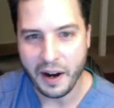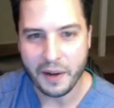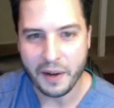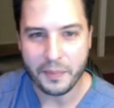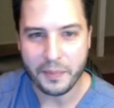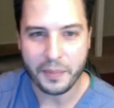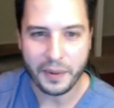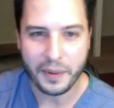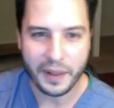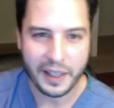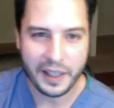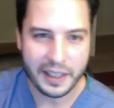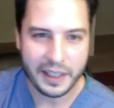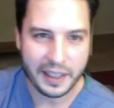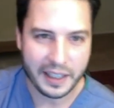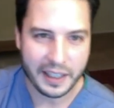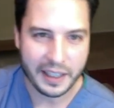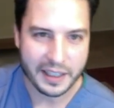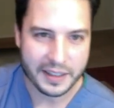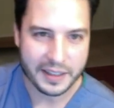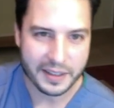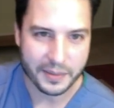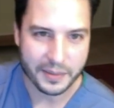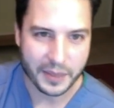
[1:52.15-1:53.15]
playing
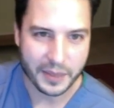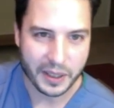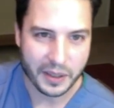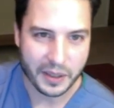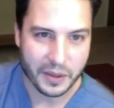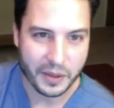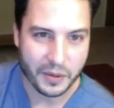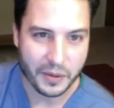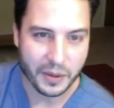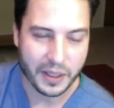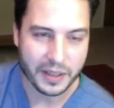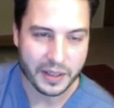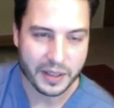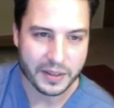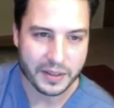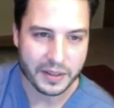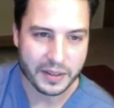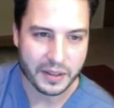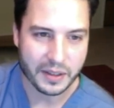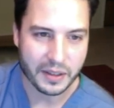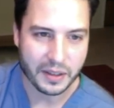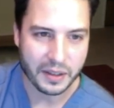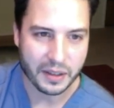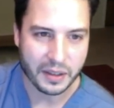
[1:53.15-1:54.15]
against somebody who
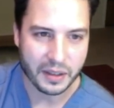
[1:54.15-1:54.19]
is,